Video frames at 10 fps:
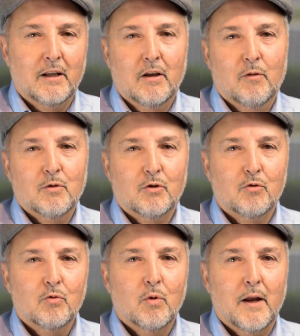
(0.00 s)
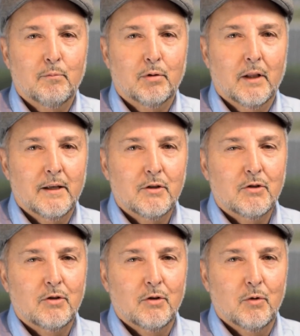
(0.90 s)
I thought it was a great place
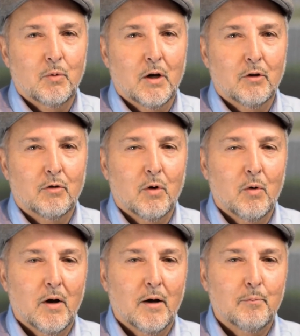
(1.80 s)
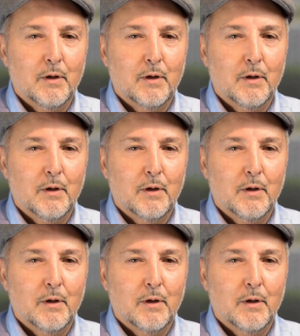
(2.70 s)
to grow up,